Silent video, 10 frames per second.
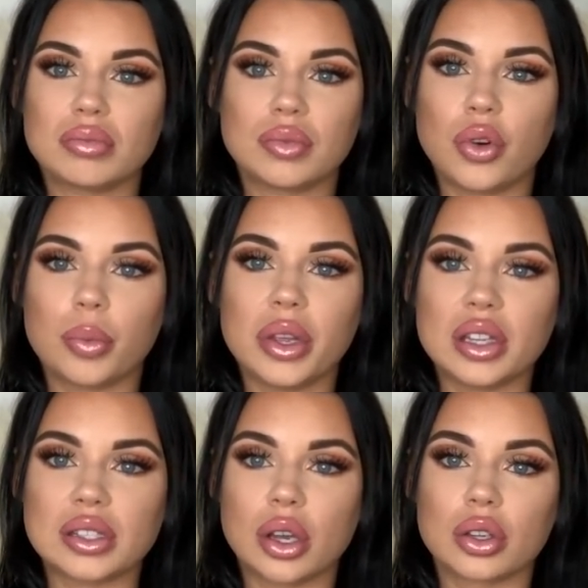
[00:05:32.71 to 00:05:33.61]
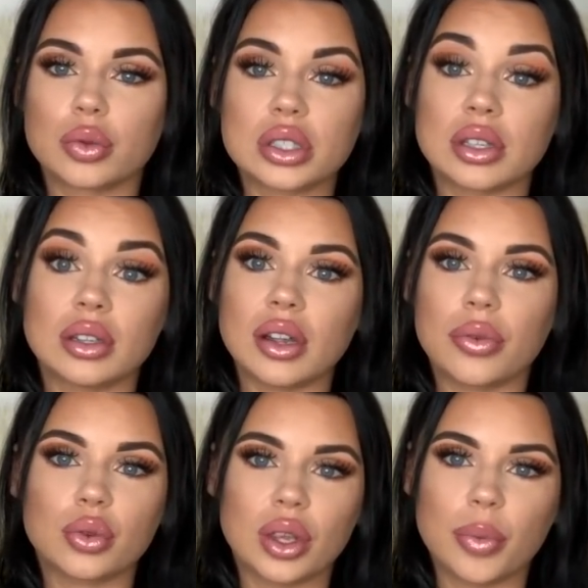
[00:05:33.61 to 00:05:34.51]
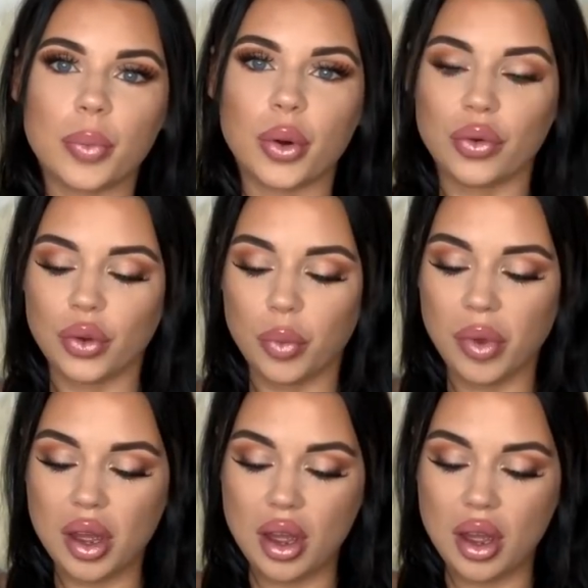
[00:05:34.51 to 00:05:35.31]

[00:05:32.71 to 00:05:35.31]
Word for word: For me, it's a good reason enough to keep a perfume.